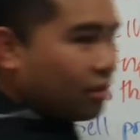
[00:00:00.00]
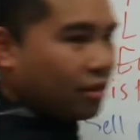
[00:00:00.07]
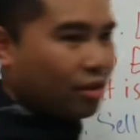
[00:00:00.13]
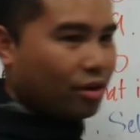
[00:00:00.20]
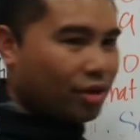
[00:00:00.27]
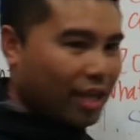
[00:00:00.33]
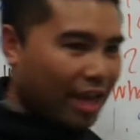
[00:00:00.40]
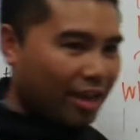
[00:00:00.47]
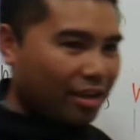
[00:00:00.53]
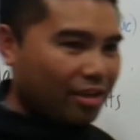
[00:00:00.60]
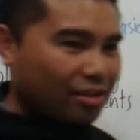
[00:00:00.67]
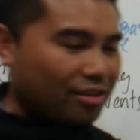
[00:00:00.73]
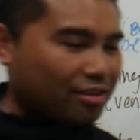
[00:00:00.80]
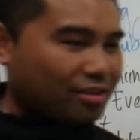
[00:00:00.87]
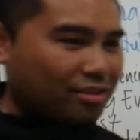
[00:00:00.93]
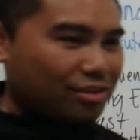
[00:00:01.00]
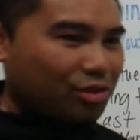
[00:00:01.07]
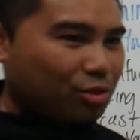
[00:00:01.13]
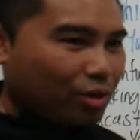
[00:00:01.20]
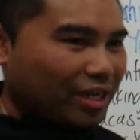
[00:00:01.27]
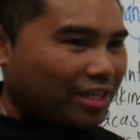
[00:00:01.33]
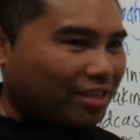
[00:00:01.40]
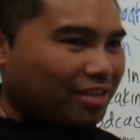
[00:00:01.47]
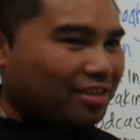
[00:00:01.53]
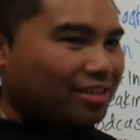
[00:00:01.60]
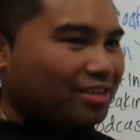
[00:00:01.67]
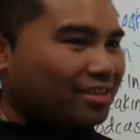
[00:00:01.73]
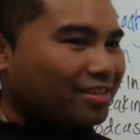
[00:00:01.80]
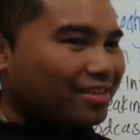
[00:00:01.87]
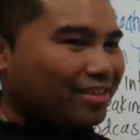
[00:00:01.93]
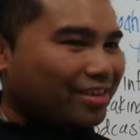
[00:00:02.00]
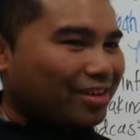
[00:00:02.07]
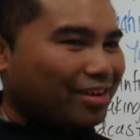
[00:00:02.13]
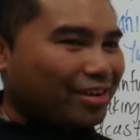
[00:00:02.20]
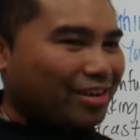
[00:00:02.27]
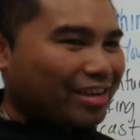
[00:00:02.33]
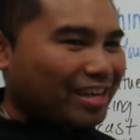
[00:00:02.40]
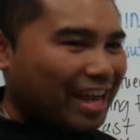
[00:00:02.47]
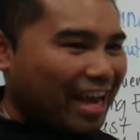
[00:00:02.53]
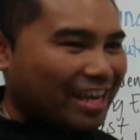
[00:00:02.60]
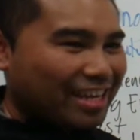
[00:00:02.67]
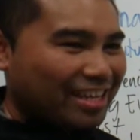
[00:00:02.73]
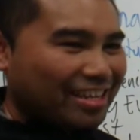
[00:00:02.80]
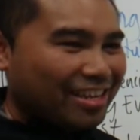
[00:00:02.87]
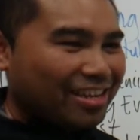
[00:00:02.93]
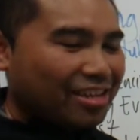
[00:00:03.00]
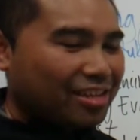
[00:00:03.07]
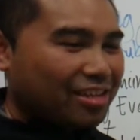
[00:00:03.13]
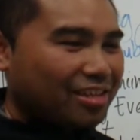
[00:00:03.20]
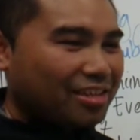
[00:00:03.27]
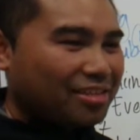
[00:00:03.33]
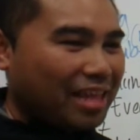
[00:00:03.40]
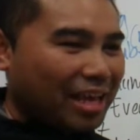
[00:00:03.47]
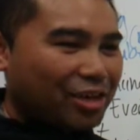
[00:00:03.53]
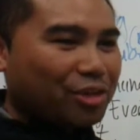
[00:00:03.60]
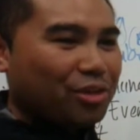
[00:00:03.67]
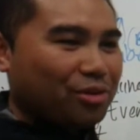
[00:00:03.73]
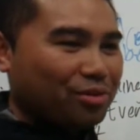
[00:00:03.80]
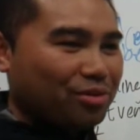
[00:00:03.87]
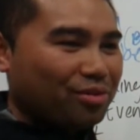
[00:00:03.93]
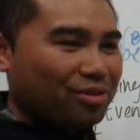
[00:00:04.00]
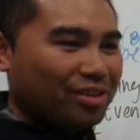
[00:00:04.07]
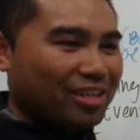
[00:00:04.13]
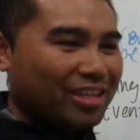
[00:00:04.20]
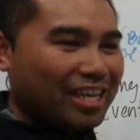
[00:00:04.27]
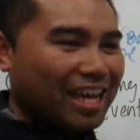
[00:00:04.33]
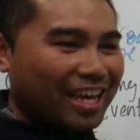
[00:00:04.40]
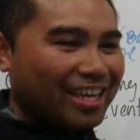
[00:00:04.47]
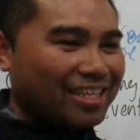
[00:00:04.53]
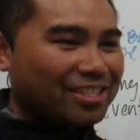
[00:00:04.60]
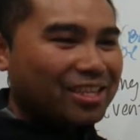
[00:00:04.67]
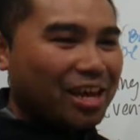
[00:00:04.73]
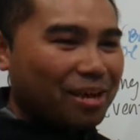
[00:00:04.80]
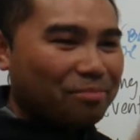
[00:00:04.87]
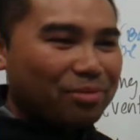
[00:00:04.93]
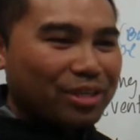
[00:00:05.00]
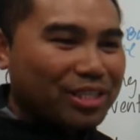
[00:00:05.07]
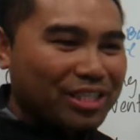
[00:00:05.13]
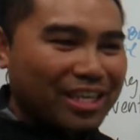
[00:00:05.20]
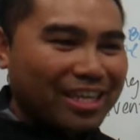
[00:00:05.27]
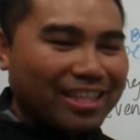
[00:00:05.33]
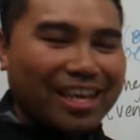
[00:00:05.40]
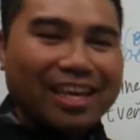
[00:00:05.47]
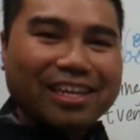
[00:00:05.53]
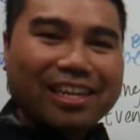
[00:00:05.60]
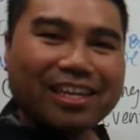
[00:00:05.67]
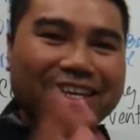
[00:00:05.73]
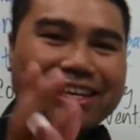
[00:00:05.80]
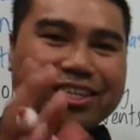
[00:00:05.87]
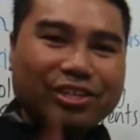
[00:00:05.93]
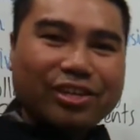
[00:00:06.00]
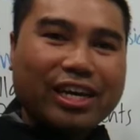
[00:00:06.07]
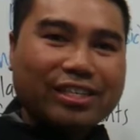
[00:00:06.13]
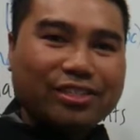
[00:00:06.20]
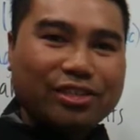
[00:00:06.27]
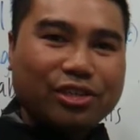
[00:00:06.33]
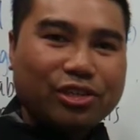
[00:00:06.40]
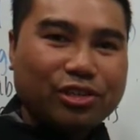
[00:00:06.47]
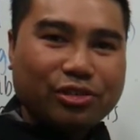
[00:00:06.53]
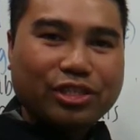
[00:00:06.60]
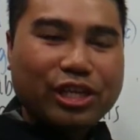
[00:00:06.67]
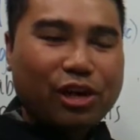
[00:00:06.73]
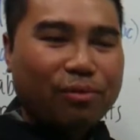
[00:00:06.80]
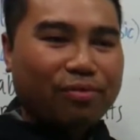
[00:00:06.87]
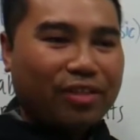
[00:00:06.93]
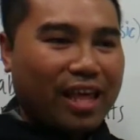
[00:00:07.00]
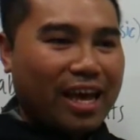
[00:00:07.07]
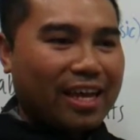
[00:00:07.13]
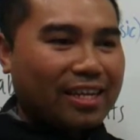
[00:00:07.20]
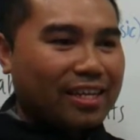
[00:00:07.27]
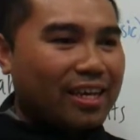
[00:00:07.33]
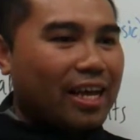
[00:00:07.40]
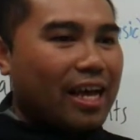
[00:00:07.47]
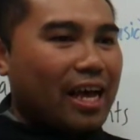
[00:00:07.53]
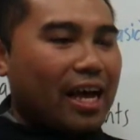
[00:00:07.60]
Okay, 20. Got it. Thank you, guys. I appreciate that. You guys are a huge help for that.